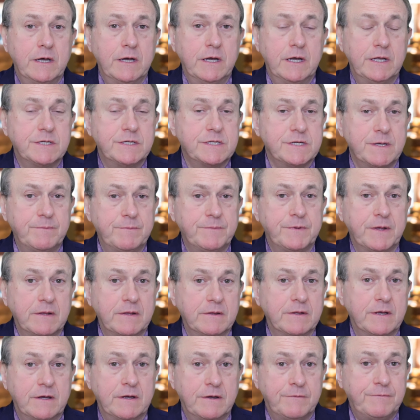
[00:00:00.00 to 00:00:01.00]
It's something
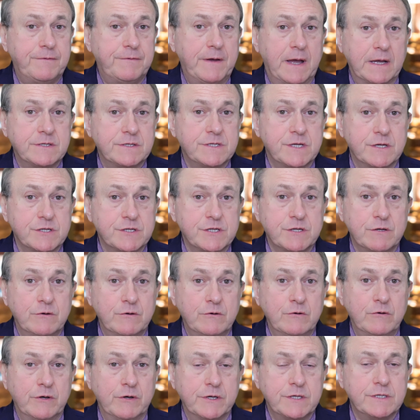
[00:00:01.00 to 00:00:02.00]
that affects us
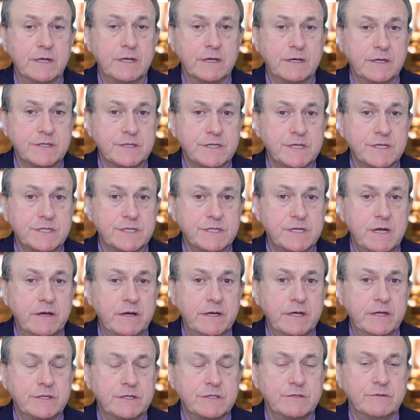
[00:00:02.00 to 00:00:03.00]
all. It's like a
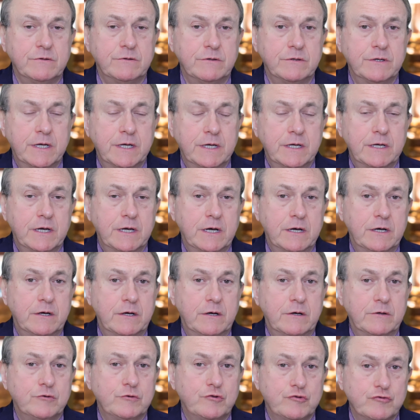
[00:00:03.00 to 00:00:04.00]
societal
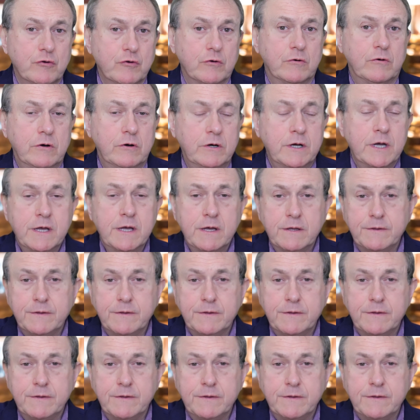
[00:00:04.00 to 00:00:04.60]
draw.